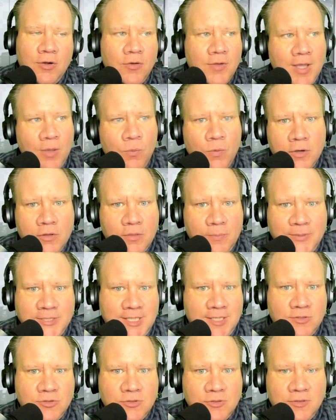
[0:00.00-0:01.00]
okay, what are the
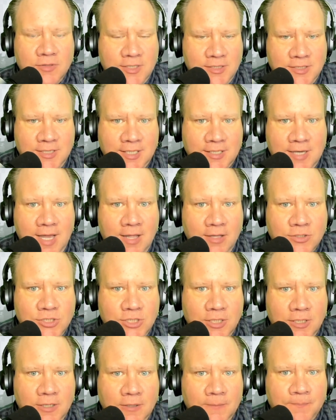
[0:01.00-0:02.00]
potential of the technology
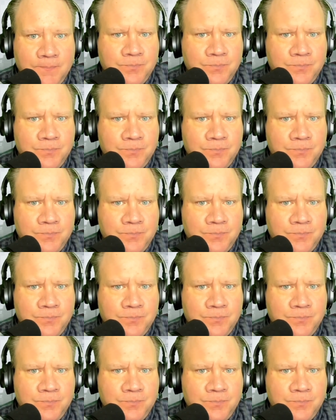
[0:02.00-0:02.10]
here?